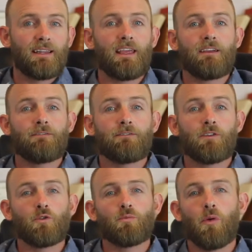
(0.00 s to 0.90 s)
If
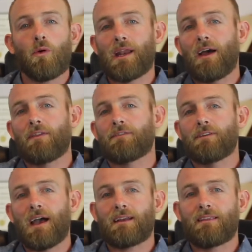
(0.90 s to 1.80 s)
you point out the
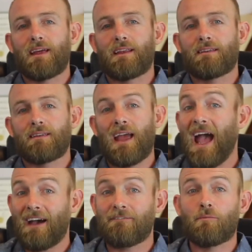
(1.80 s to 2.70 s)
fact that
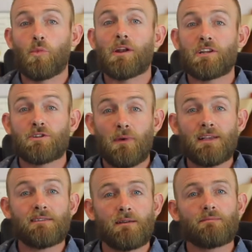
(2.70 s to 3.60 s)
half of British
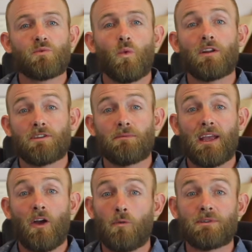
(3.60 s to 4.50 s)
Muslims want to
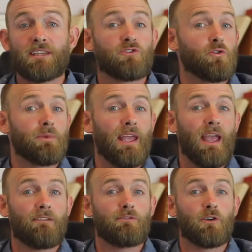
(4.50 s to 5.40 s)
make homosexual
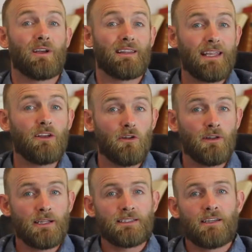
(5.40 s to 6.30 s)
behavior illegal,